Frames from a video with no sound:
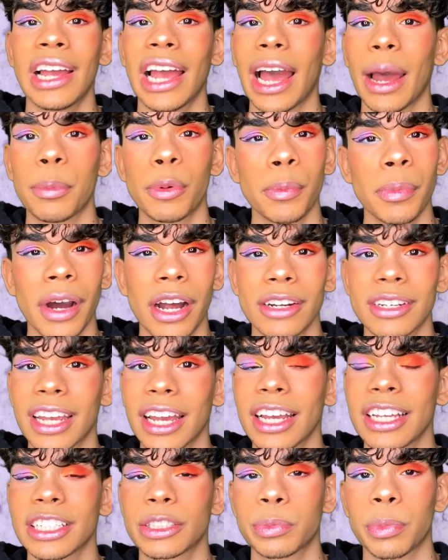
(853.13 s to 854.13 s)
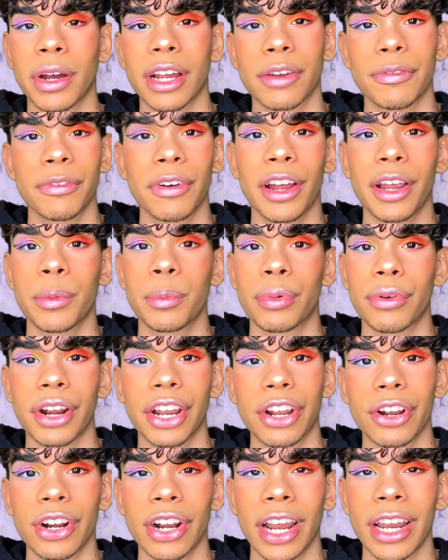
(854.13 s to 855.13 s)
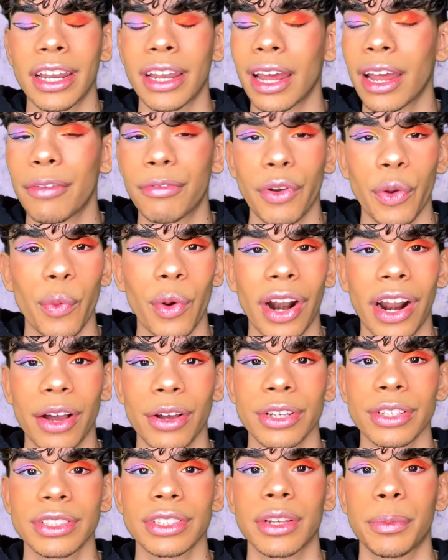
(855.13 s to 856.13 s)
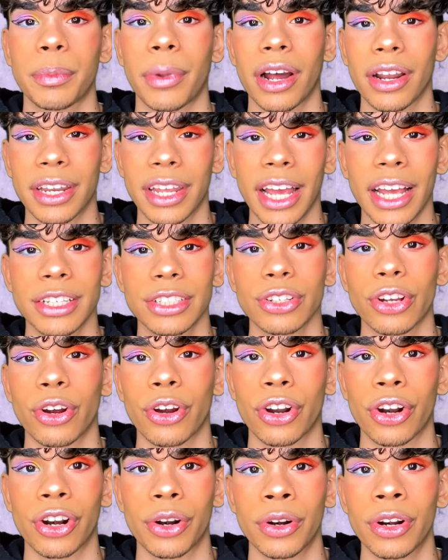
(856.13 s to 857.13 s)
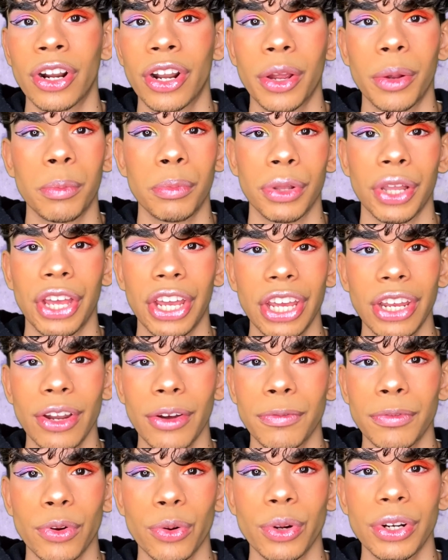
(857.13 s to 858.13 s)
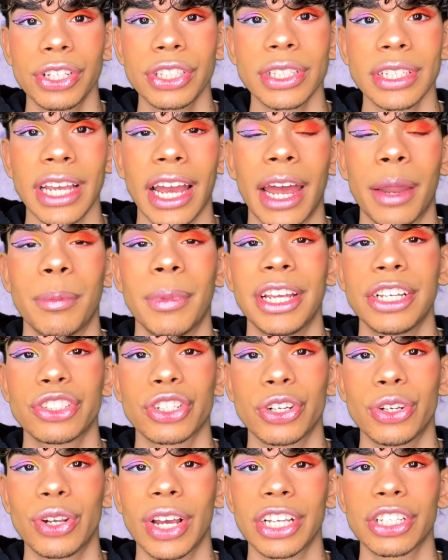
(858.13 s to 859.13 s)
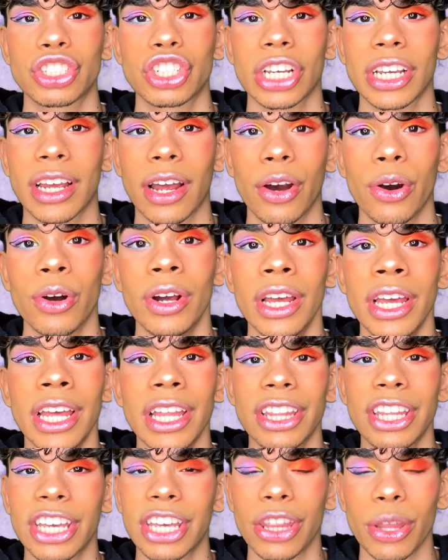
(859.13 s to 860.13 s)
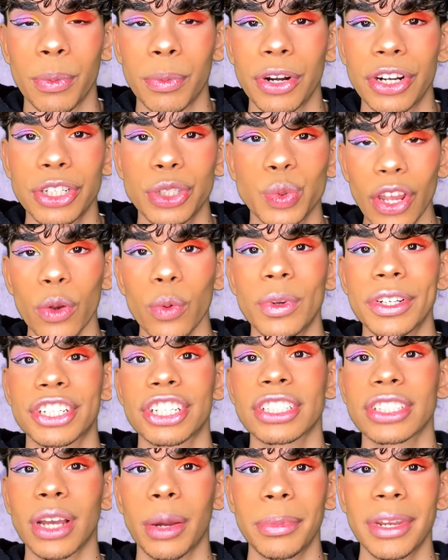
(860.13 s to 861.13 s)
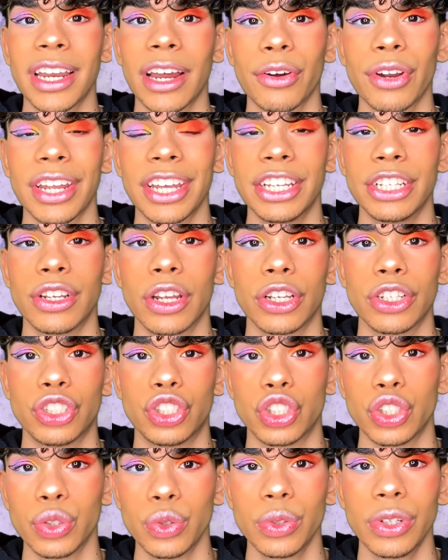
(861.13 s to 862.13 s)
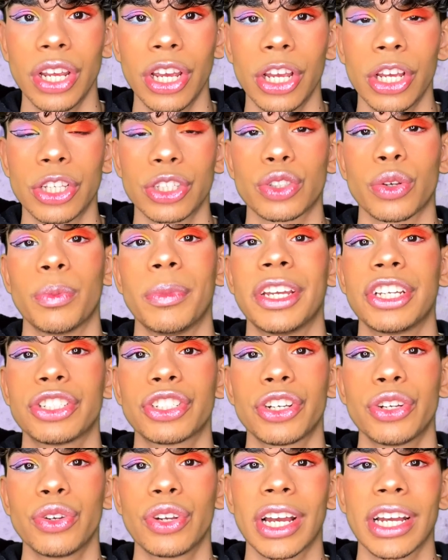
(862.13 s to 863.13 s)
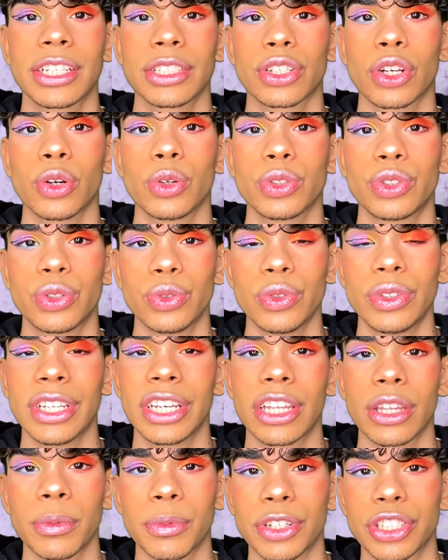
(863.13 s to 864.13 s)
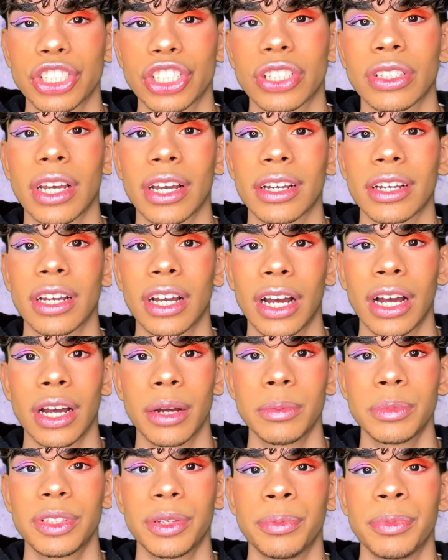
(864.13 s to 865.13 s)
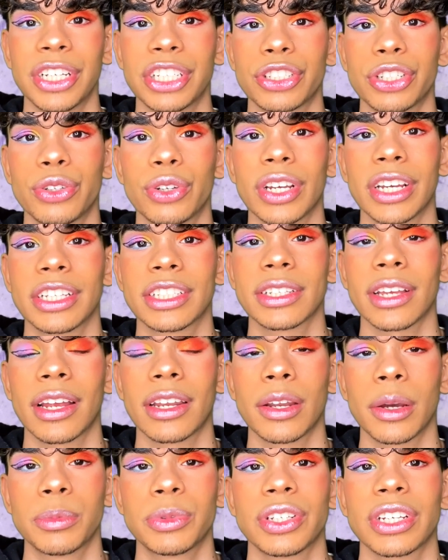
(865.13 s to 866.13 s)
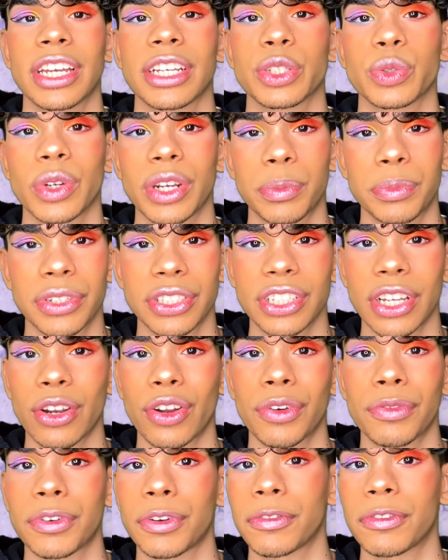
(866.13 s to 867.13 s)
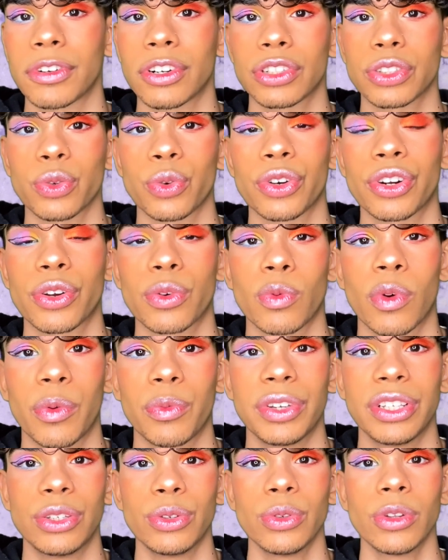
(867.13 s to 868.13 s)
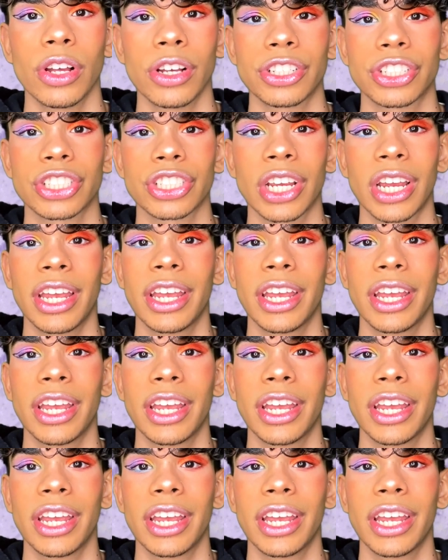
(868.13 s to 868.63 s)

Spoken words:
Apple Podcasts, Spotify, Breaker, and everywhere else podcasts are played, of course. And make sure you guys check out Dique the Merch, which is coming out in June. So make sure you guys go to DiqueTheMerch.com to make sure you guys sign up to get 20% off your first order when we do launch.